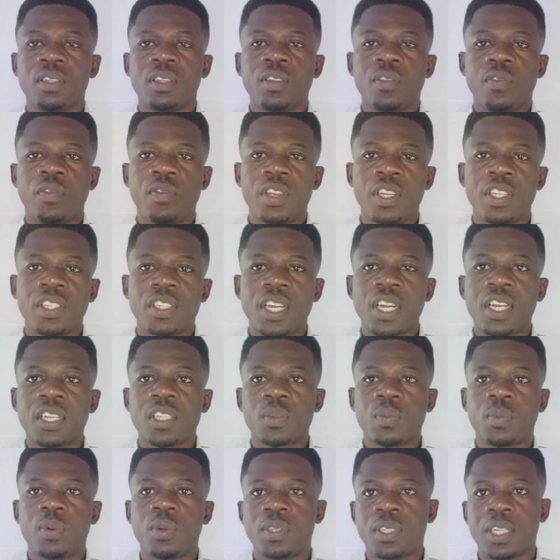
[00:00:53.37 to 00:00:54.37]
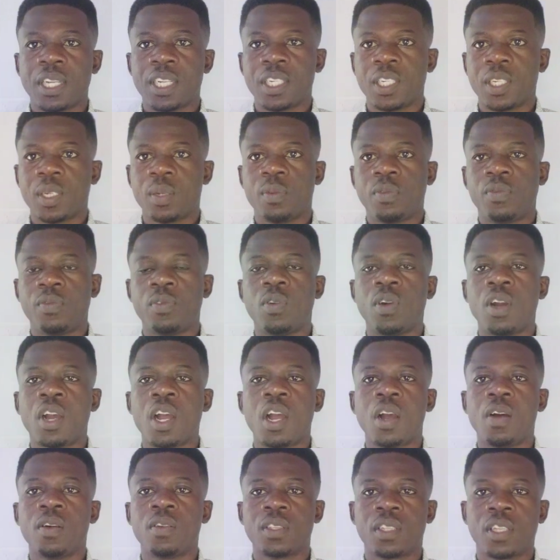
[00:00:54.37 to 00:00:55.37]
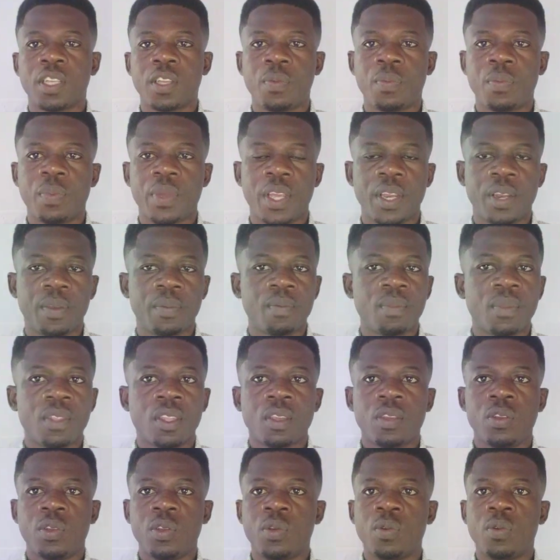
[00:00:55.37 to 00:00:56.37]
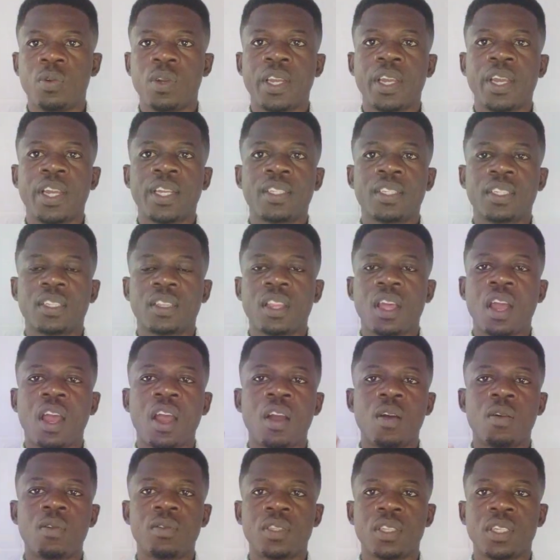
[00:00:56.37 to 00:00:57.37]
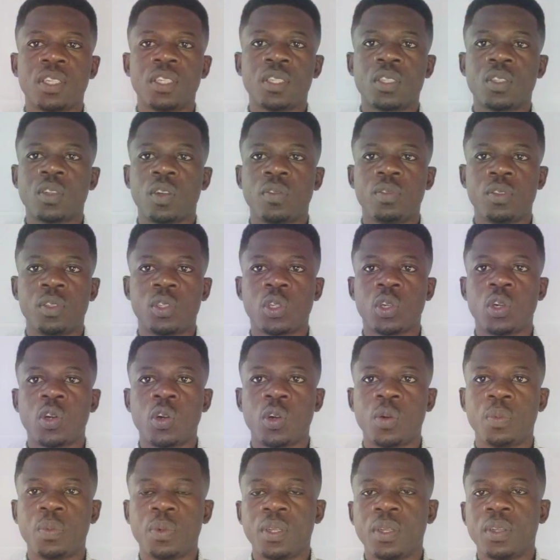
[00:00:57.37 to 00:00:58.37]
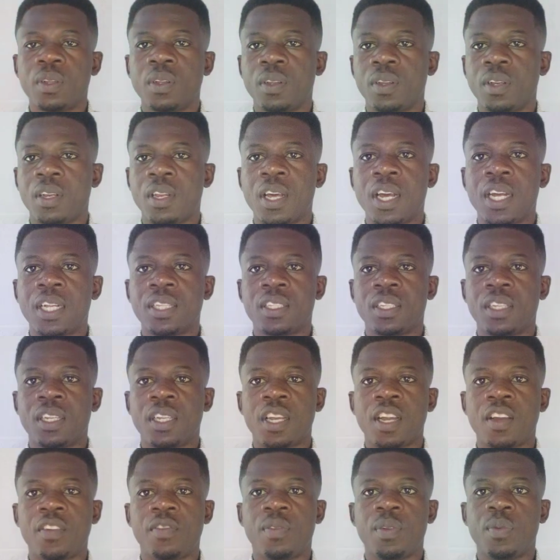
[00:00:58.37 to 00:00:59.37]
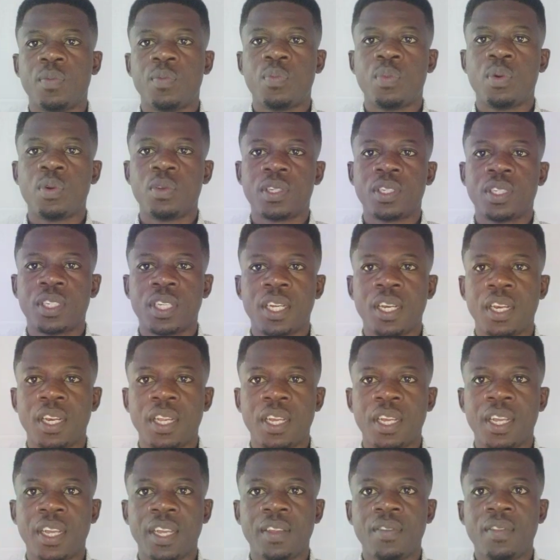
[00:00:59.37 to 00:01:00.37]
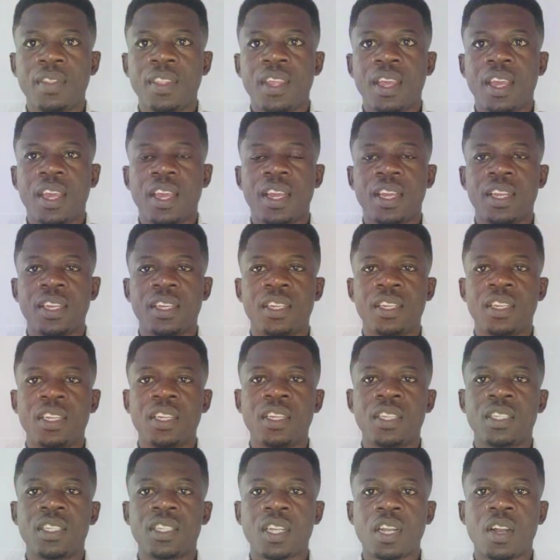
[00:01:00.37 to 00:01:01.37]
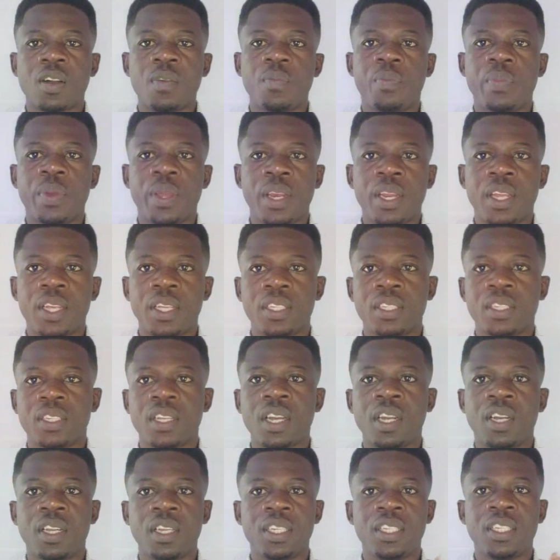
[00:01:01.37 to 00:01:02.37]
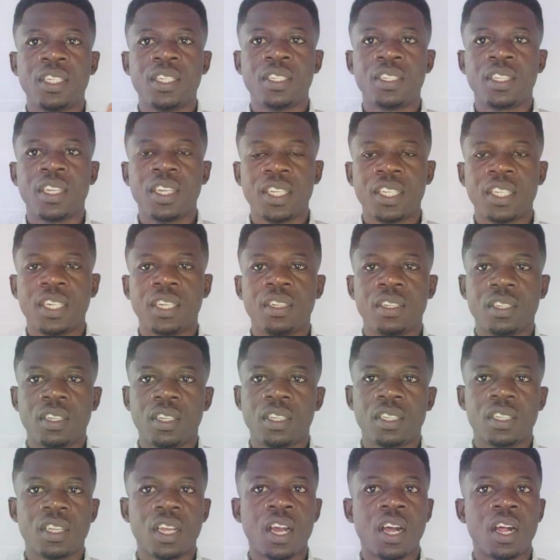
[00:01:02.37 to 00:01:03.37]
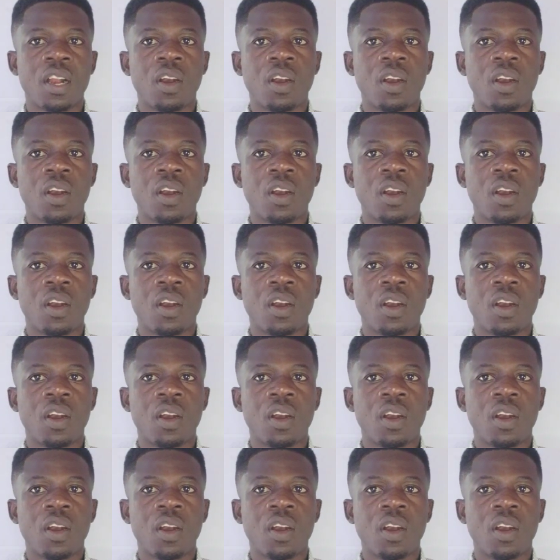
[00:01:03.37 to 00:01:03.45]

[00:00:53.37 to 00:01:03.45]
Visa sponsorship for housekeeping. You will get thousands of jobs that they have been posted there, and these companies and these agencies are